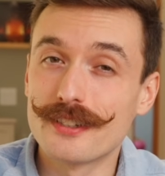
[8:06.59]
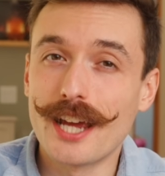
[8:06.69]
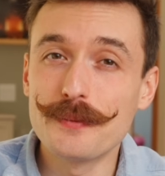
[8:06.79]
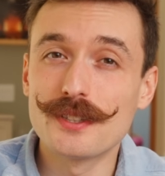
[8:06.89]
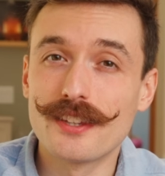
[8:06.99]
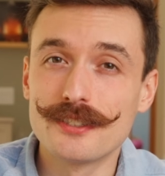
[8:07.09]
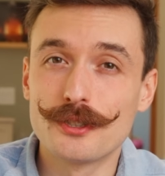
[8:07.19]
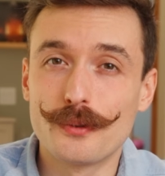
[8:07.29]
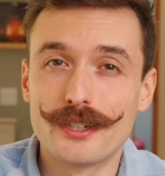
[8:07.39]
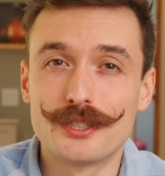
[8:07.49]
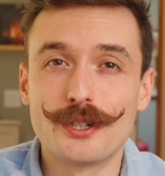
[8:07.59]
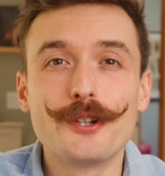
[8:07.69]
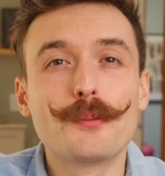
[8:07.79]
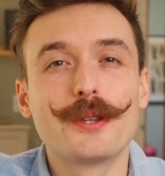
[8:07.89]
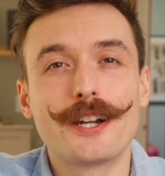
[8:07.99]
the types of things you'll want to show
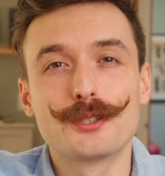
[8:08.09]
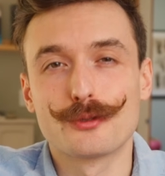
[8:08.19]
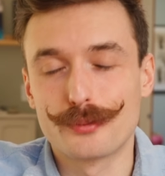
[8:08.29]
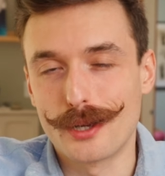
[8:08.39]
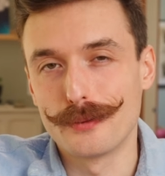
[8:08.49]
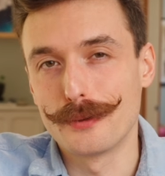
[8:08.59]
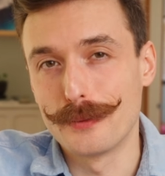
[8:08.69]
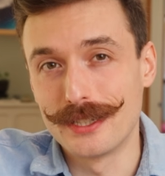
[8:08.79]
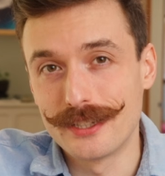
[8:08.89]
your players will probably be